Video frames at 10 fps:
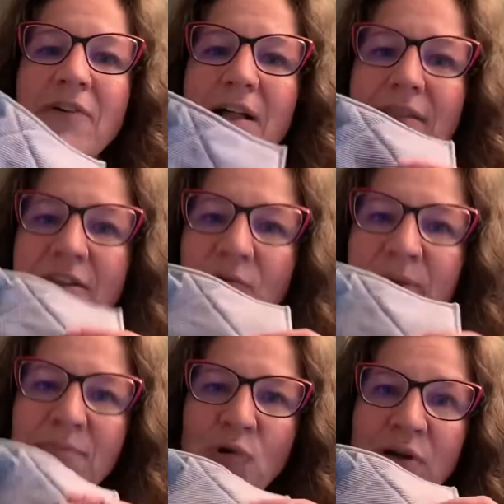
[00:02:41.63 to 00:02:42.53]
a little
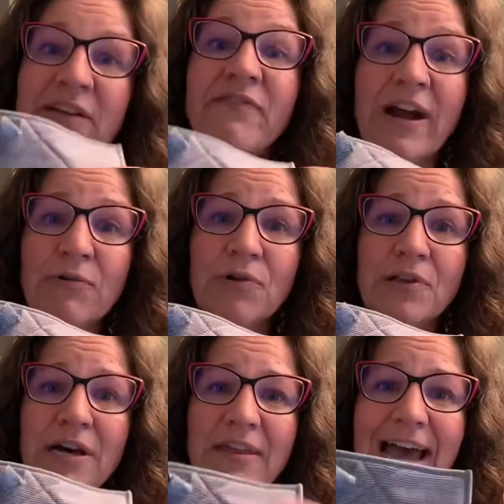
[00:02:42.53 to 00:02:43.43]
bit more
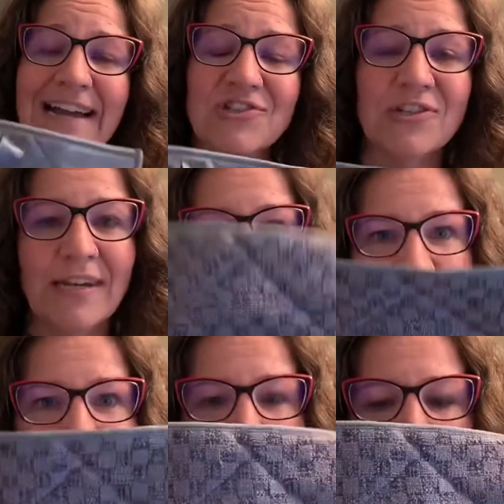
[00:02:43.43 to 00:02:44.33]
Envirocloth action
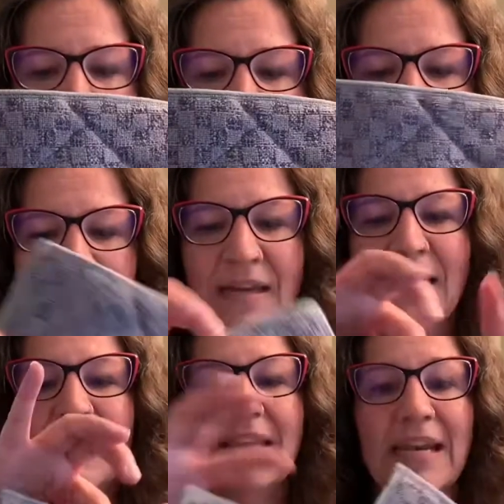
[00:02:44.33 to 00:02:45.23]
and scrubbing,
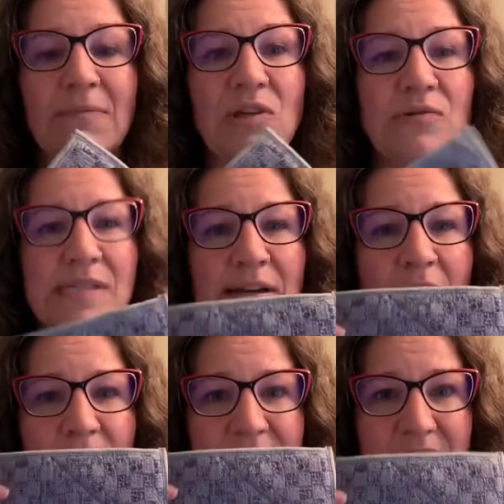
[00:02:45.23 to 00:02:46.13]
then I'm using
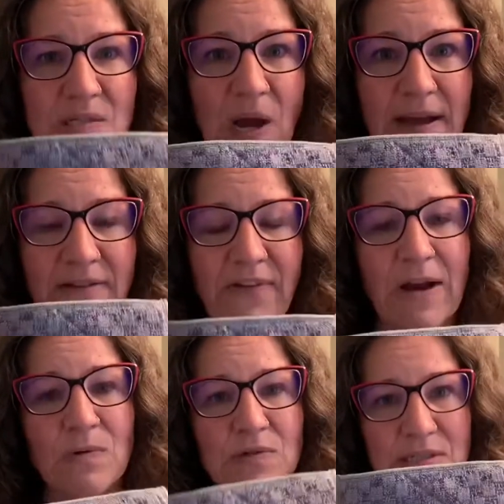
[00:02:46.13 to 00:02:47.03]
our
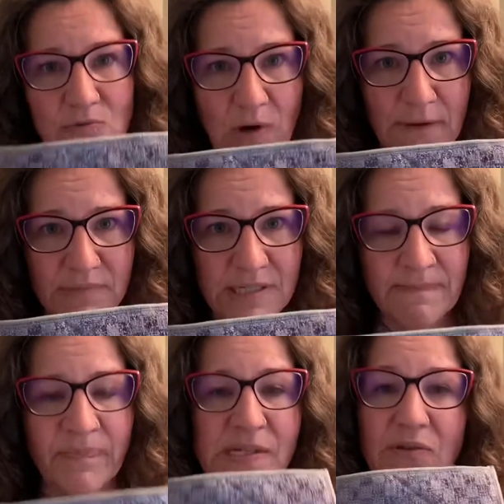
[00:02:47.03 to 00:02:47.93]
Enviroscrubs.
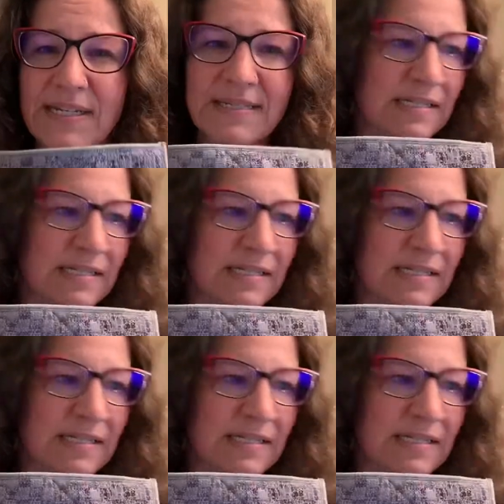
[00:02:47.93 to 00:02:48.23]
So this is